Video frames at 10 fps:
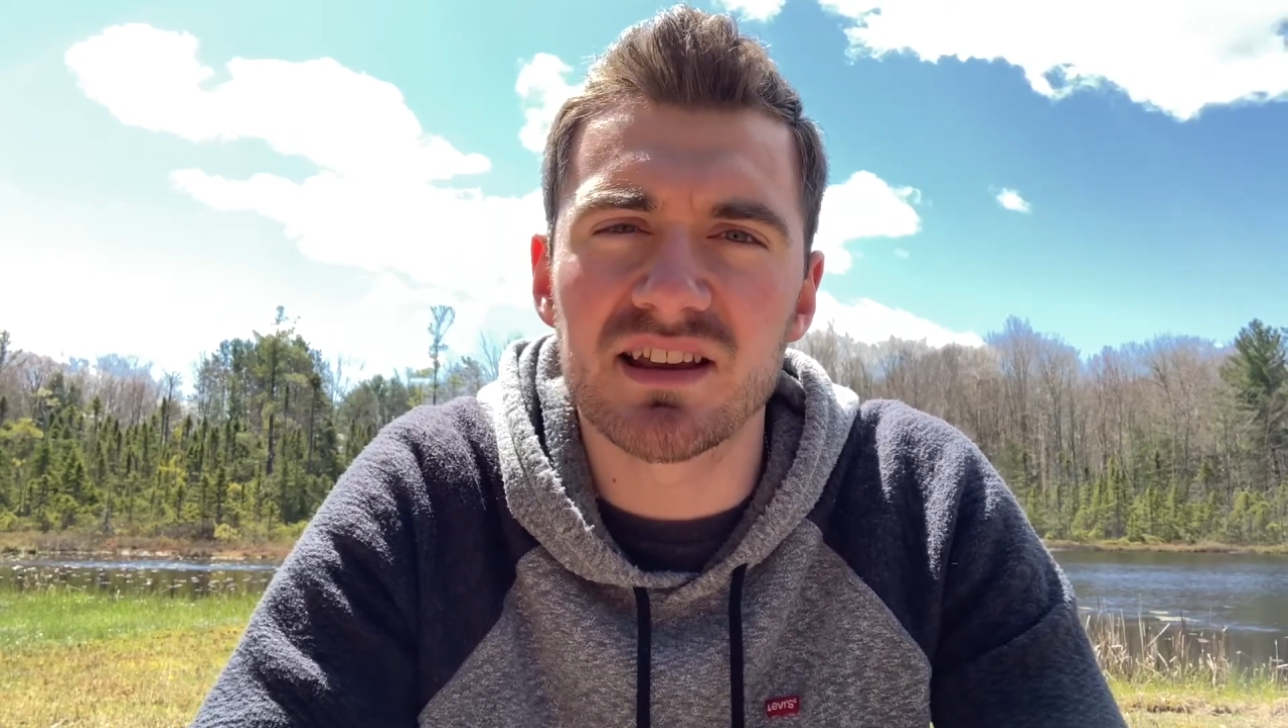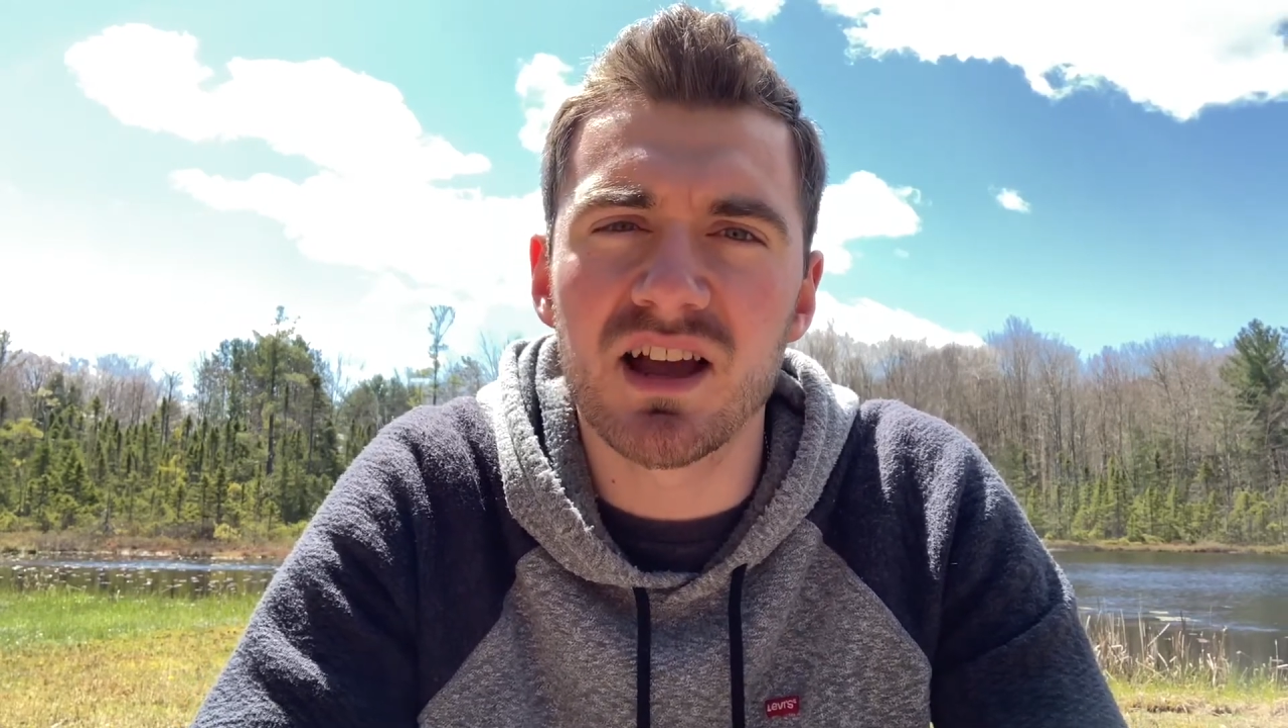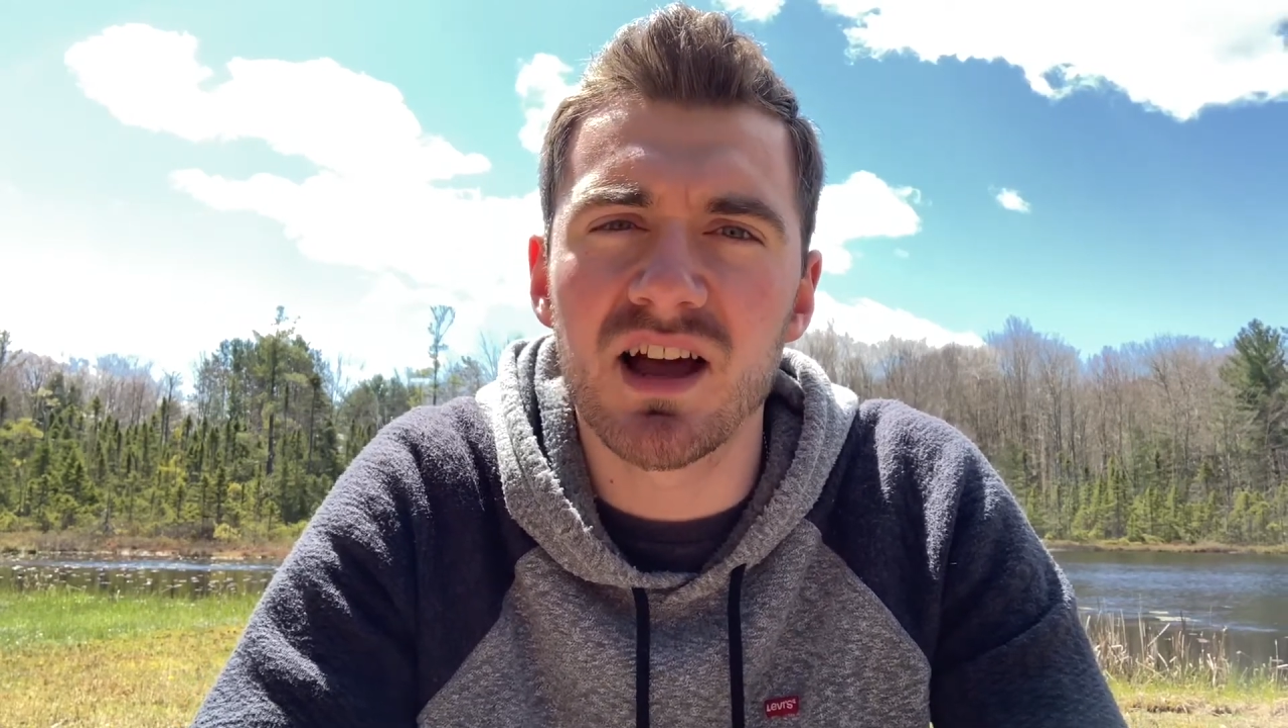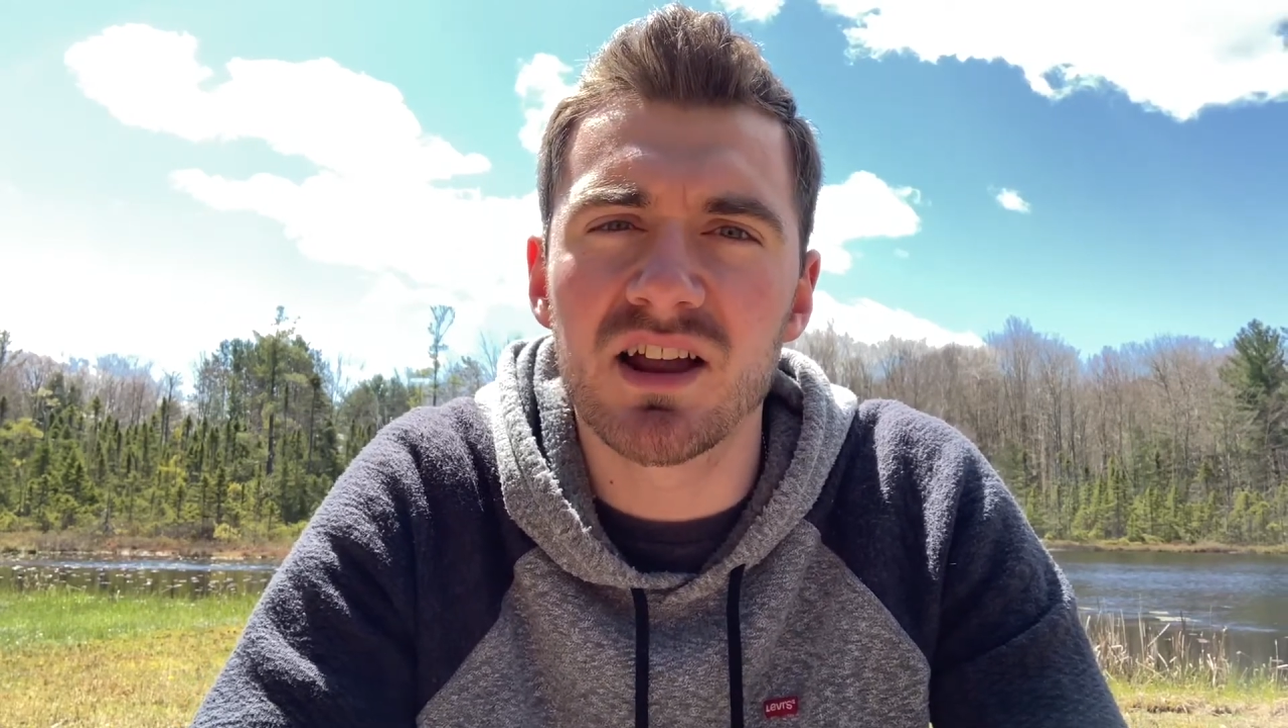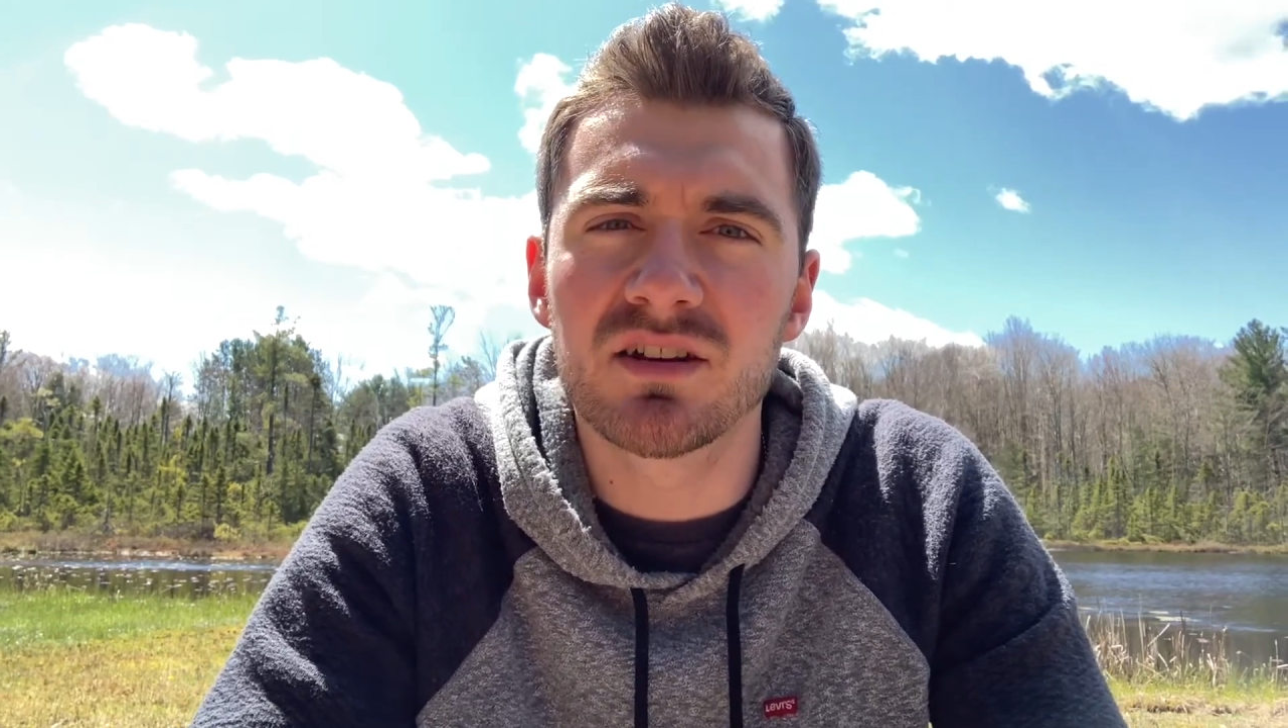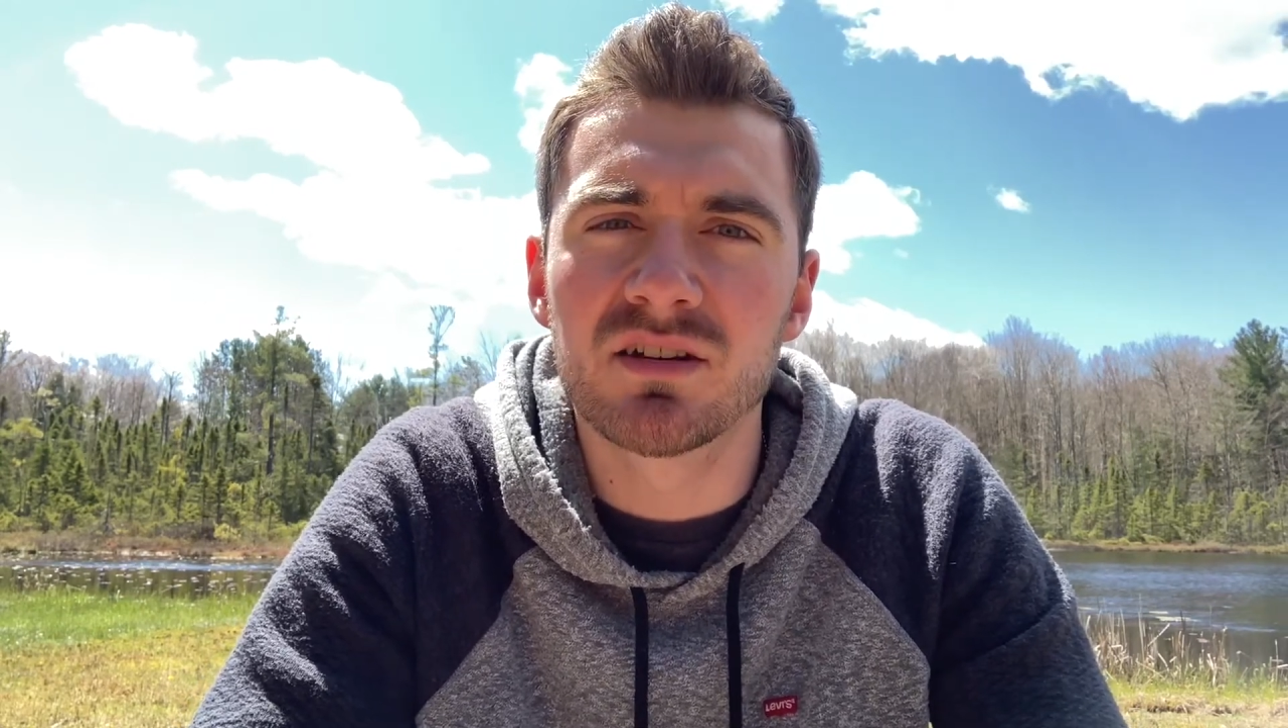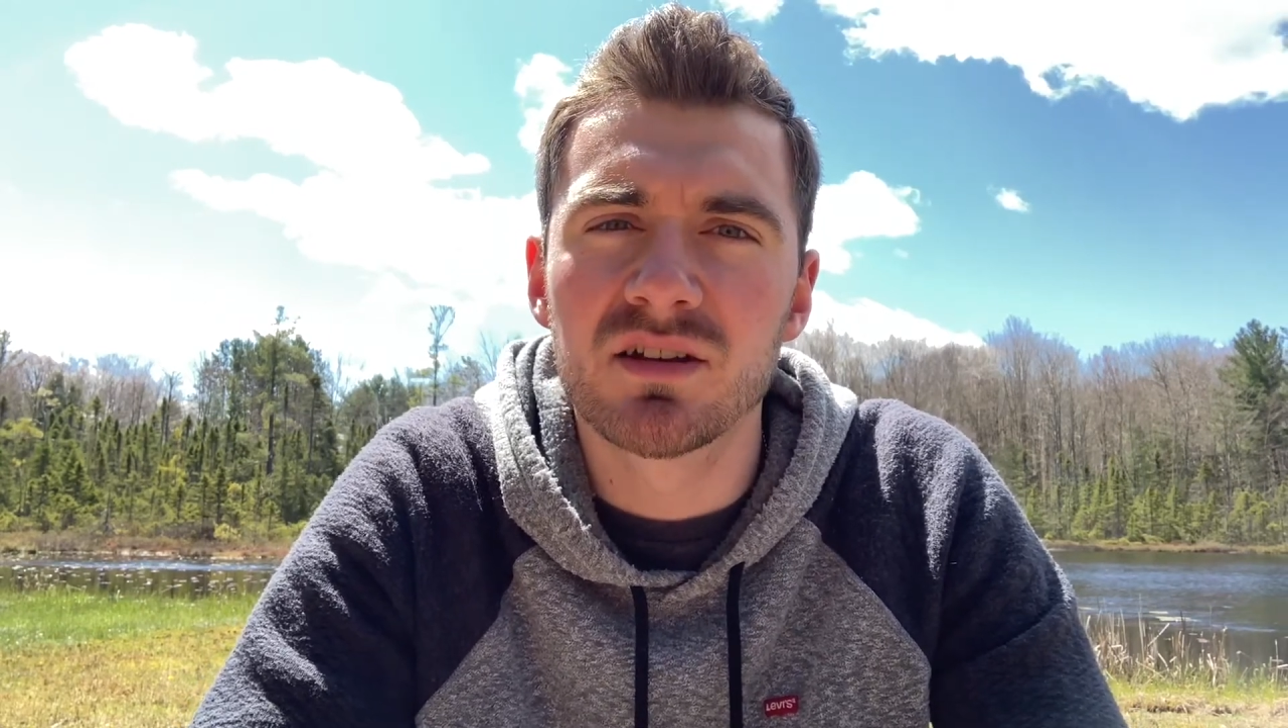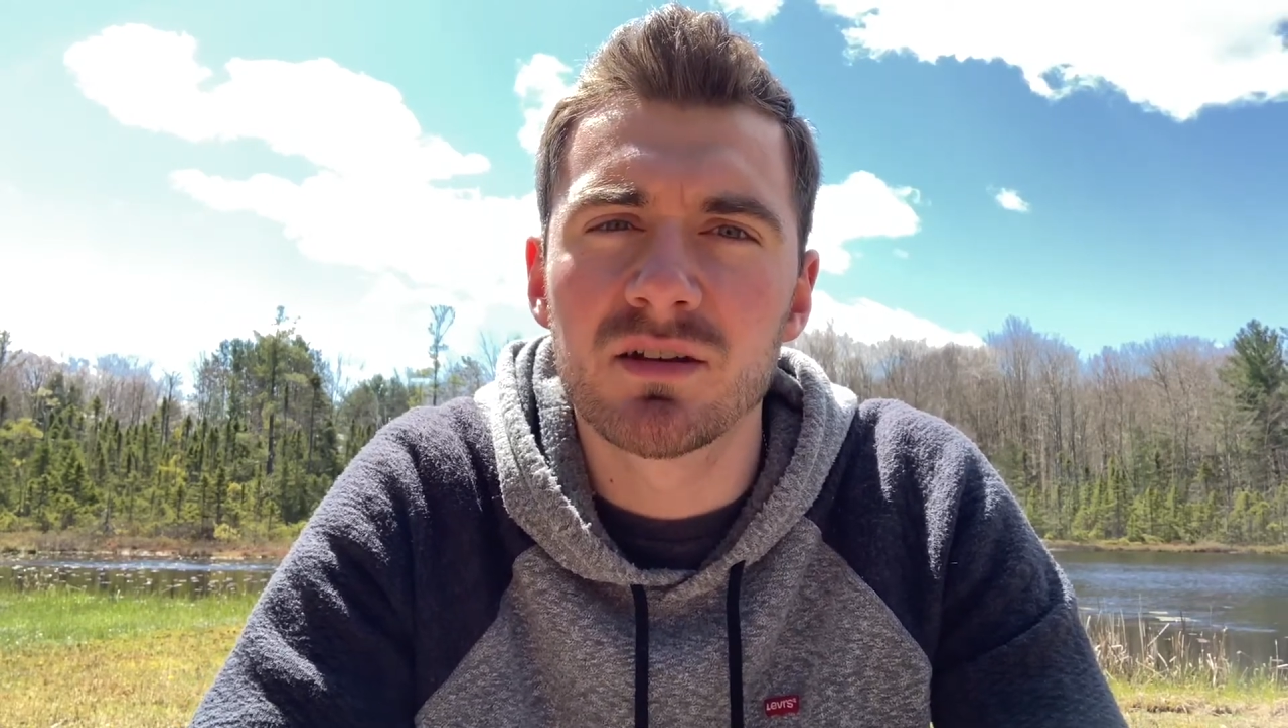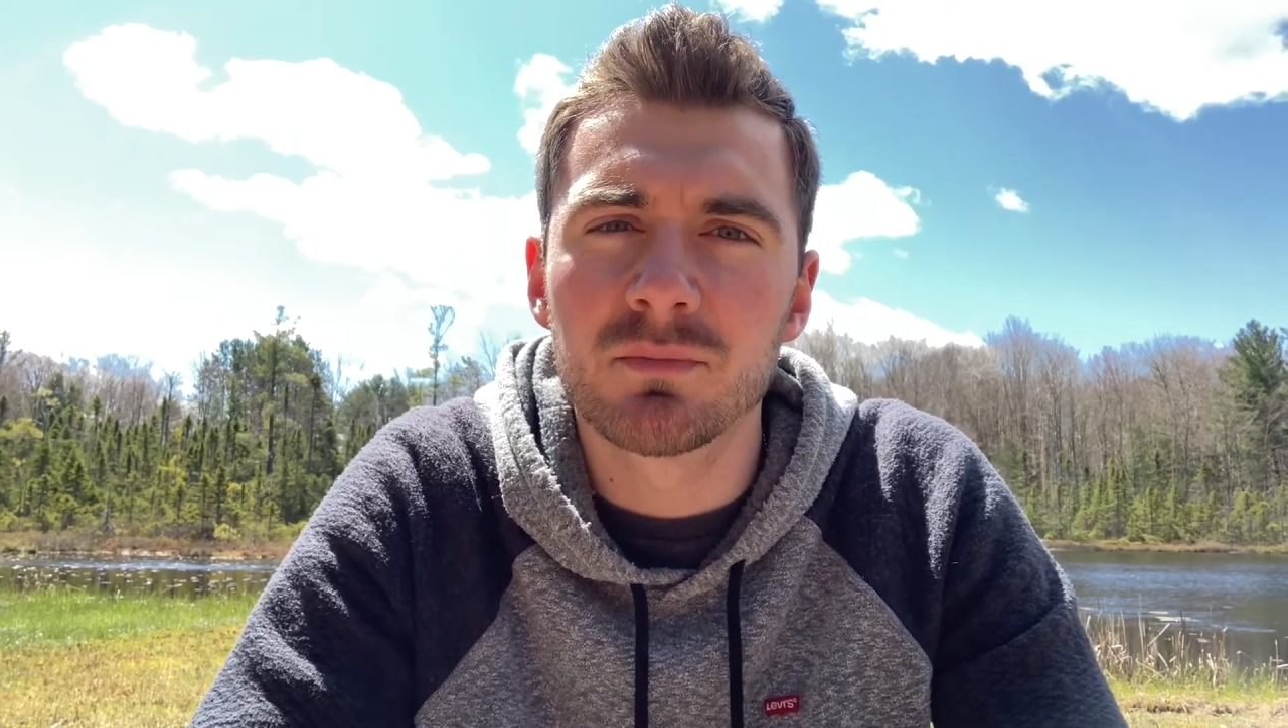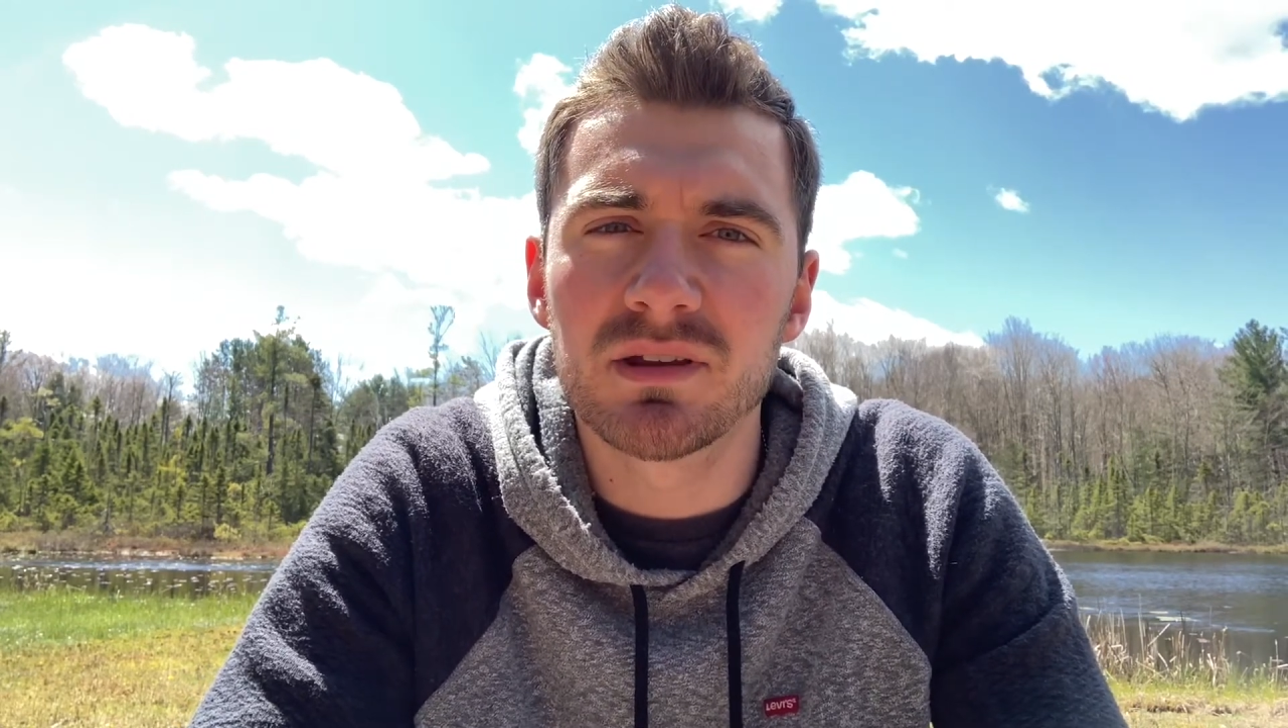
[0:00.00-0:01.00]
God